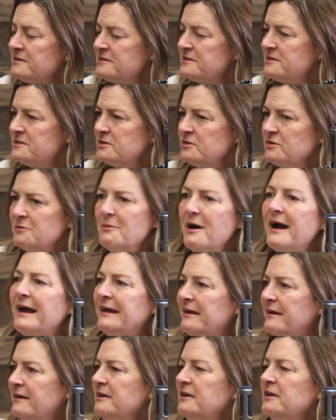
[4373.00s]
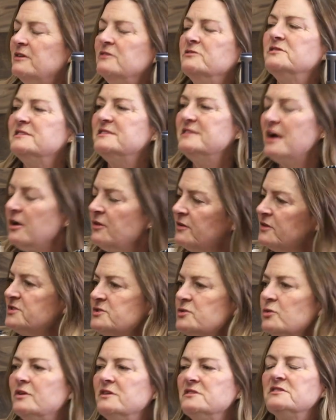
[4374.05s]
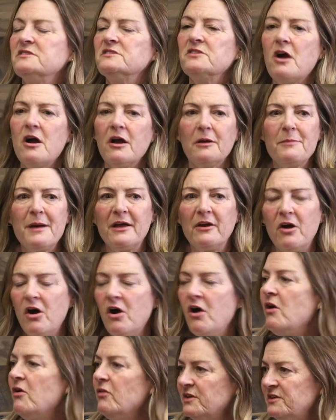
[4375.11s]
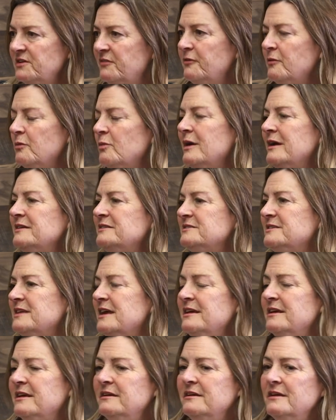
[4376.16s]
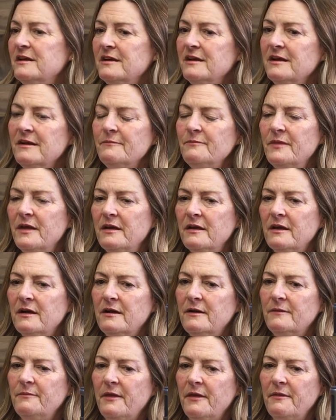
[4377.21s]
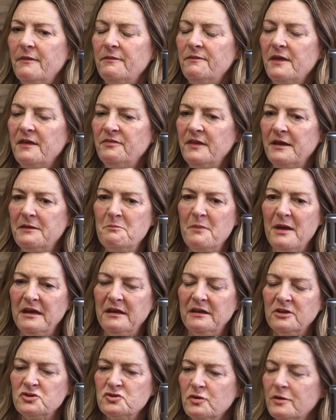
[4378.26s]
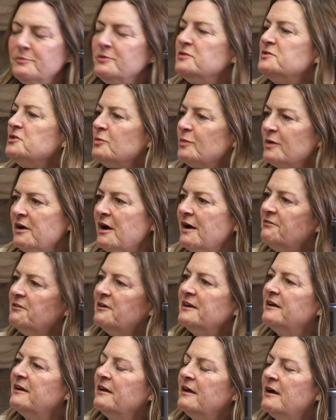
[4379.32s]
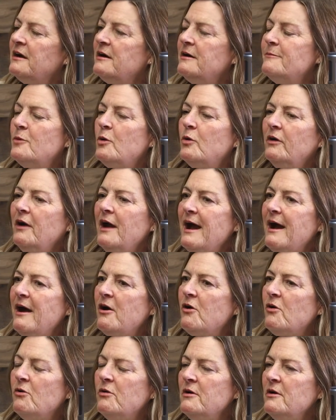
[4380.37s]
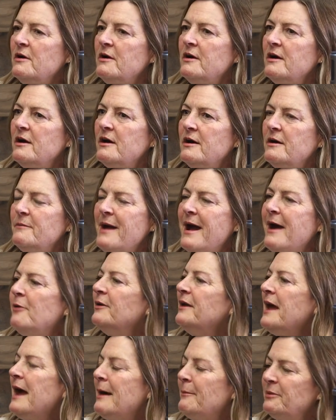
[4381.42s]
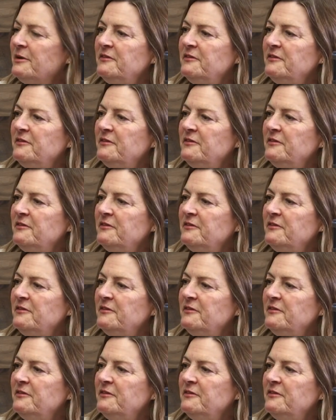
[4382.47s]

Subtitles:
to the mic, to tell their stories, to talk about all the different ways they can that they may contribute to recovery, or how it happened